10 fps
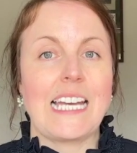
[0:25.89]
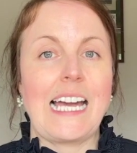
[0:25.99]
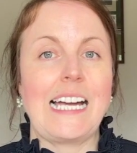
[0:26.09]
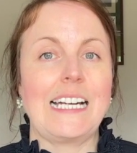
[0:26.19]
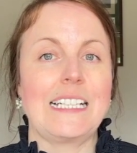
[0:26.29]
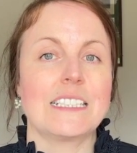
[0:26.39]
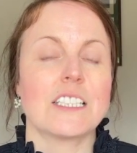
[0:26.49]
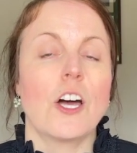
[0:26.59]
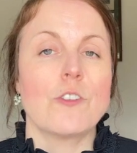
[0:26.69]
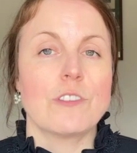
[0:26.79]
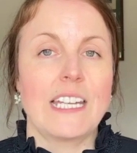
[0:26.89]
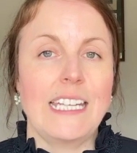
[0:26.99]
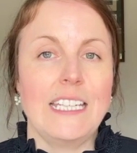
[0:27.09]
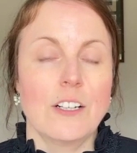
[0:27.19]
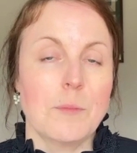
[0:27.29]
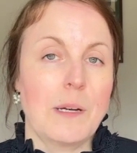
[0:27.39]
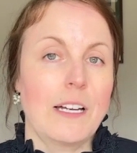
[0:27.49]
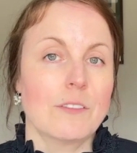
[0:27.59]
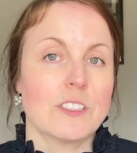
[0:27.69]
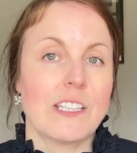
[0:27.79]
at
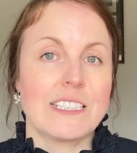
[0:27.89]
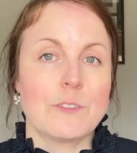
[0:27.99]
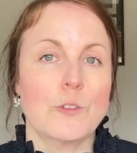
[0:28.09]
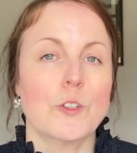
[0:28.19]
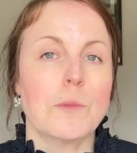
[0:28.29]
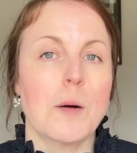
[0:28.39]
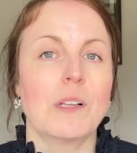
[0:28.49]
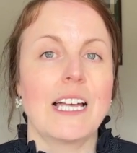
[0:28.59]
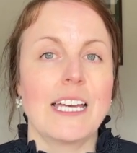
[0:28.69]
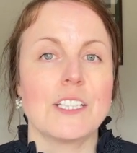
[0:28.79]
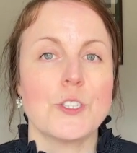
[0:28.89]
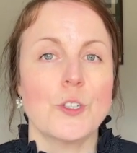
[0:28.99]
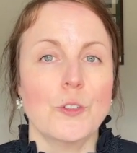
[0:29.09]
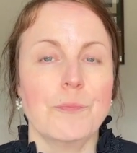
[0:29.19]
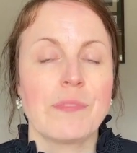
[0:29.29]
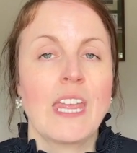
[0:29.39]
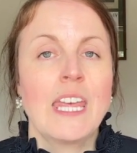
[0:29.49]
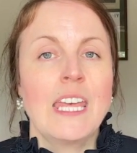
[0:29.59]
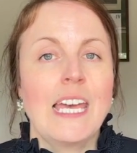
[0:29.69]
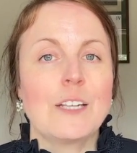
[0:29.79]
£189. So that's the FoodMarble Air 2.
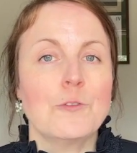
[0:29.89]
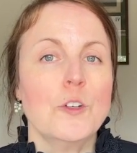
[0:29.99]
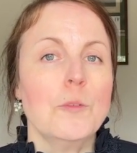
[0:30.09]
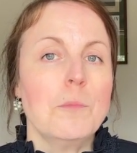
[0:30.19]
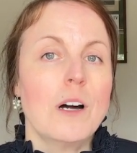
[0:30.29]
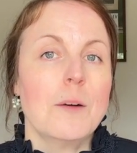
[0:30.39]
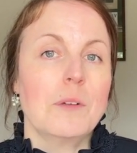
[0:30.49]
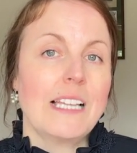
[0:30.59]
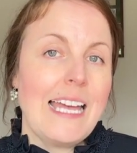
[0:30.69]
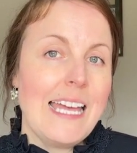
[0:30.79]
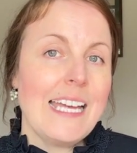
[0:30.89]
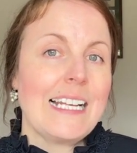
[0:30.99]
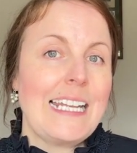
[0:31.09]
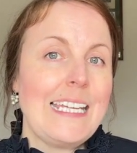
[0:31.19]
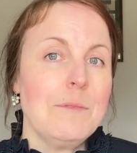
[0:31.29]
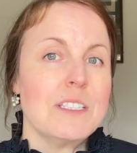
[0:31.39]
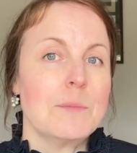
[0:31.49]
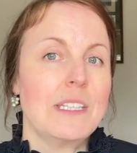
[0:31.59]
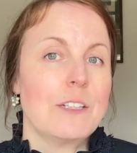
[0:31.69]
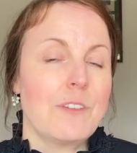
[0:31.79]
And FoodMarble Air claims to
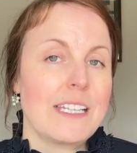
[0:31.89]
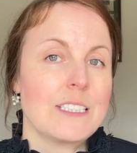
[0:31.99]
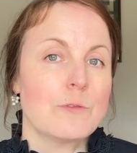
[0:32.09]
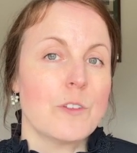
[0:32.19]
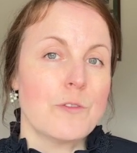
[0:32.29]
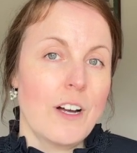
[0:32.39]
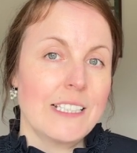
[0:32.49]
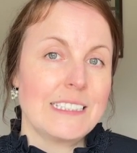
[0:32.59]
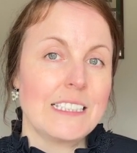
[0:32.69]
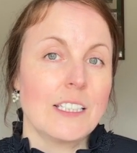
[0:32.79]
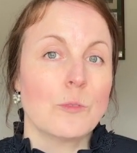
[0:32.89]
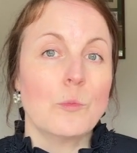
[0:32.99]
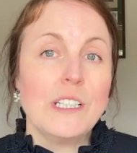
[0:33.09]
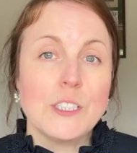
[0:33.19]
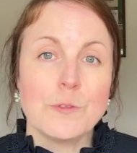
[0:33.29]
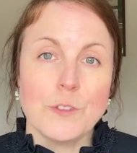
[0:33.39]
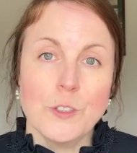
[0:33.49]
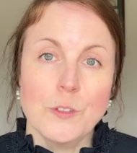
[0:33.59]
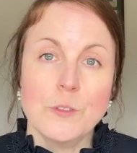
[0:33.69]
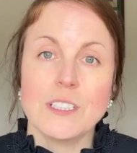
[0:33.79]
be effective for finding which
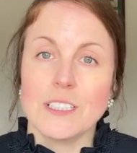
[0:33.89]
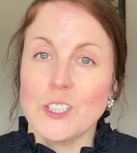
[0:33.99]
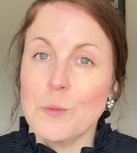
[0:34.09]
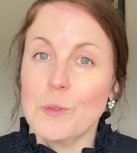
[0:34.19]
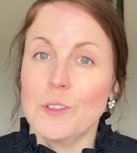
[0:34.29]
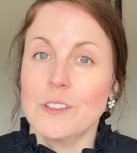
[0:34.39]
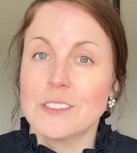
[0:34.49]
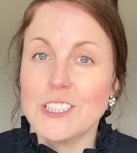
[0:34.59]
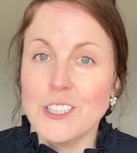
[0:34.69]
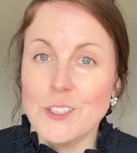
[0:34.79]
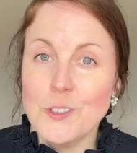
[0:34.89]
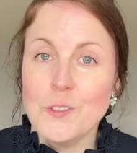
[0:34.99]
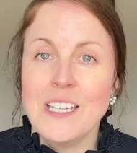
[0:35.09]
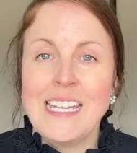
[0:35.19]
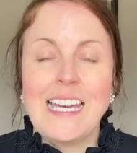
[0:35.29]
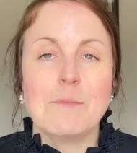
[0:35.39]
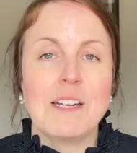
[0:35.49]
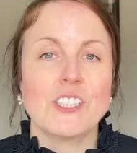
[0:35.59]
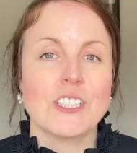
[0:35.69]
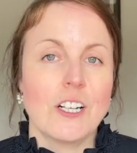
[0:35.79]
foods are suitable to you and
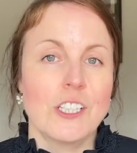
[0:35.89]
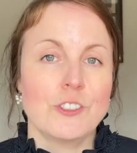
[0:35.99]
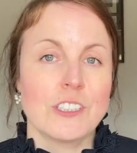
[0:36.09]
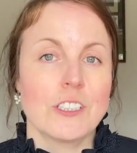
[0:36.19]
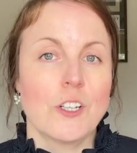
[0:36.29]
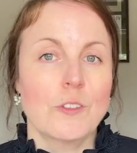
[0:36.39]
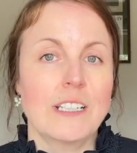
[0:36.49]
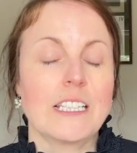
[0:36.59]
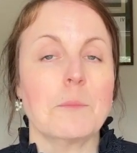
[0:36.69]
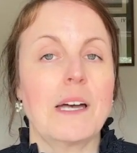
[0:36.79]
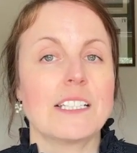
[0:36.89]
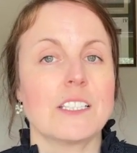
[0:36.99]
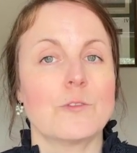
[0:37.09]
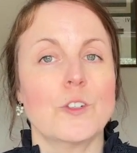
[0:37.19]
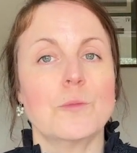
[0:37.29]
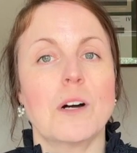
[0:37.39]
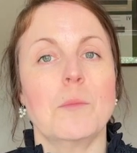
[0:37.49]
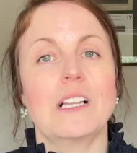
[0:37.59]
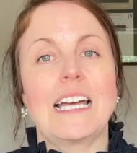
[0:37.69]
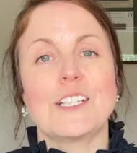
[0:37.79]
measures hydrogen only, compared to the
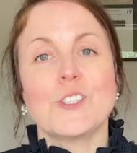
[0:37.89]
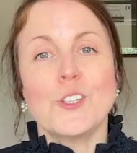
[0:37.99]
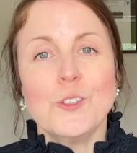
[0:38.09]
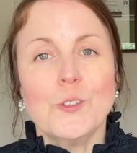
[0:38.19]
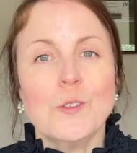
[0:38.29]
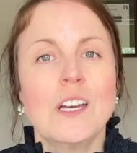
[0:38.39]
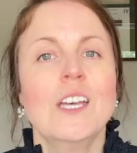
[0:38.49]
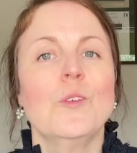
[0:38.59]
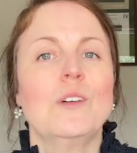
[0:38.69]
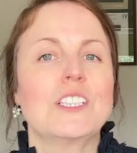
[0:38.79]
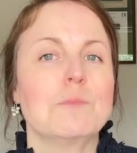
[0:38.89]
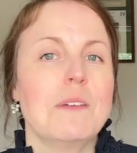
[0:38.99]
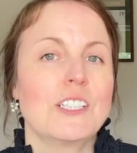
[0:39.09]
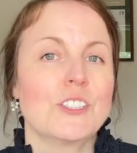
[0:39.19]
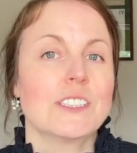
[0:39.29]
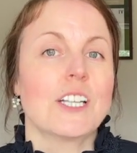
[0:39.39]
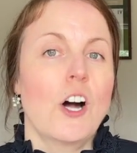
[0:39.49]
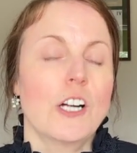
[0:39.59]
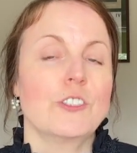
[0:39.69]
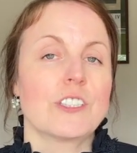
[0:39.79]
FoodMarble Air 2, which measures
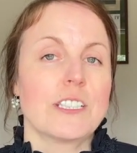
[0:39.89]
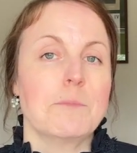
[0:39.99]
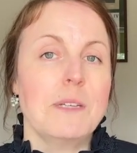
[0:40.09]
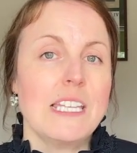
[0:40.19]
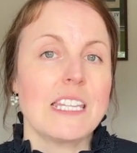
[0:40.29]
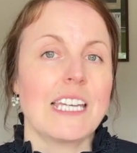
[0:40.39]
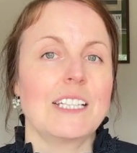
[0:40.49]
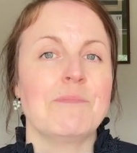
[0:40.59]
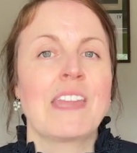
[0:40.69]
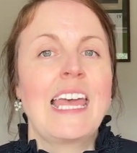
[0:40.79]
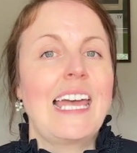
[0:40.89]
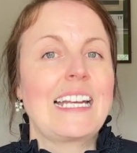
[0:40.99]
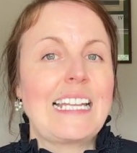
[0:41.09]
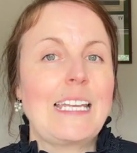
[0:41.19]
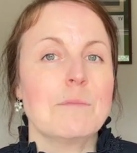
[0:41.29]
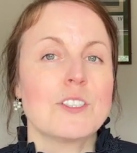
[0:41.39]
hydrogen and methane, and claims